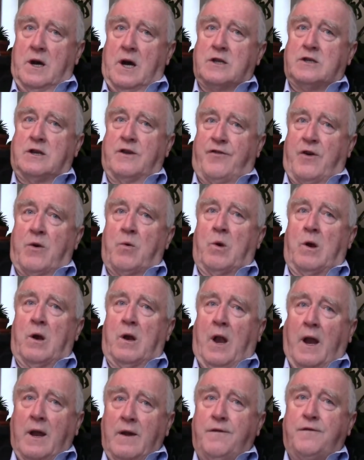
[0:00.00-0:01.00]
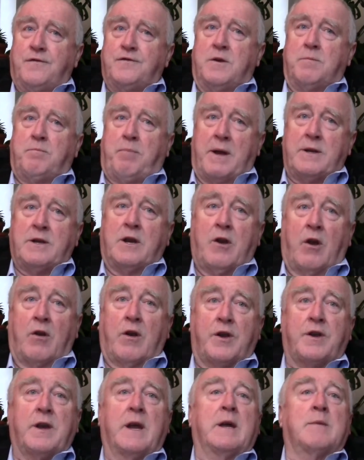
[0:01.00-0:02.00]
as if our life depended
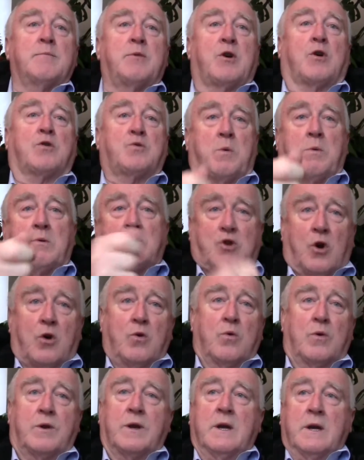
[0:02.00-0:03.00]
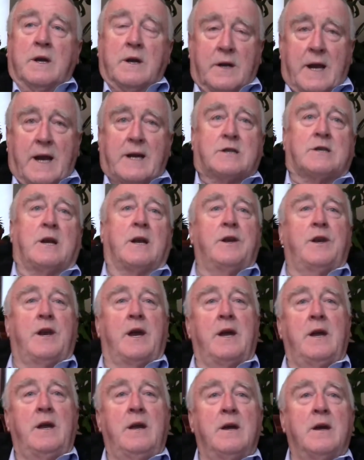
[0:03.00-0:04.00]
on it, because we were told next
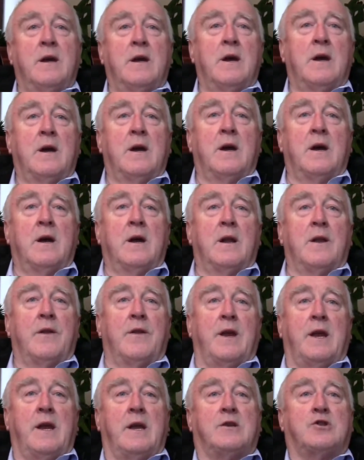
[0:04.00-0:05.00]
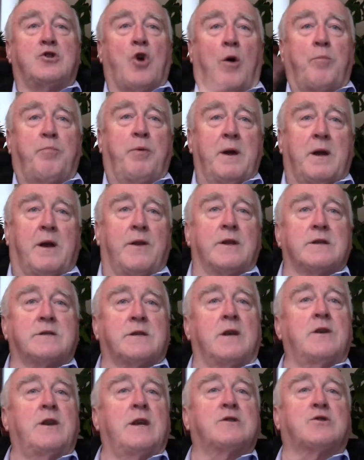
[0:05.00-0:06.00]
Sunday the topic in the
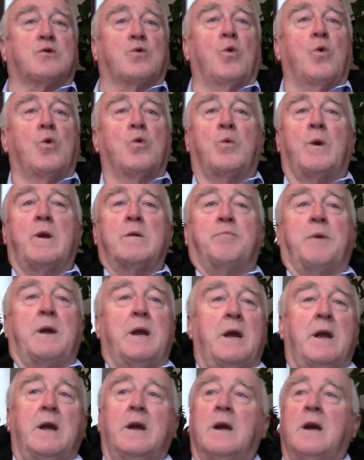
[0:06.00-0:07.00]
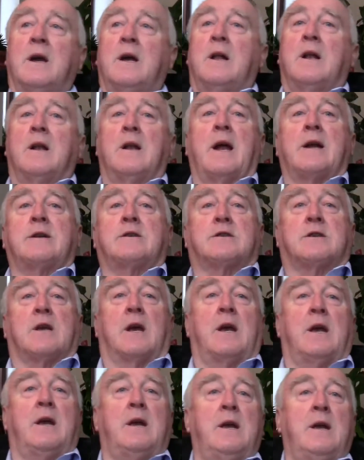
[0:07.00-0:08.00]
Sunday school will be, let's
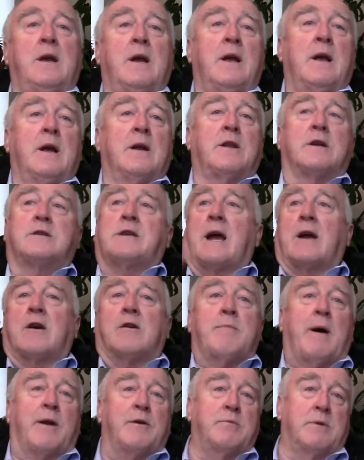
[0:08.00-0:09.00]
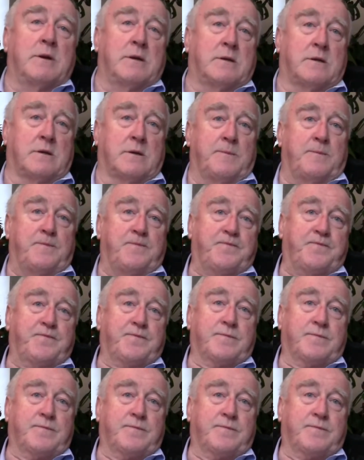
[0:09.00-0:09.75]
say, the Ten Commandments.